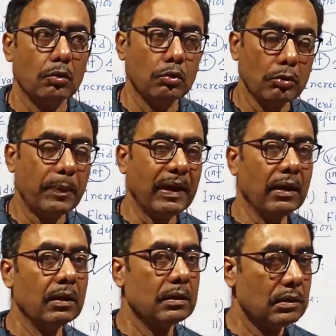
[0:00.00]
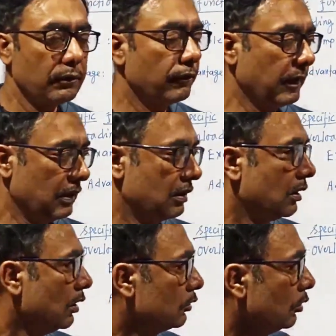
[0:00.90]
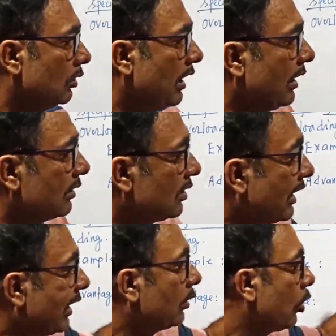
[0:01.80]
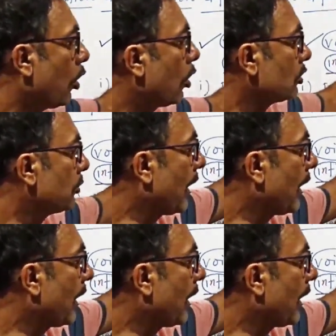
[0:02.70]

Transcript: would be different. So there are three clauses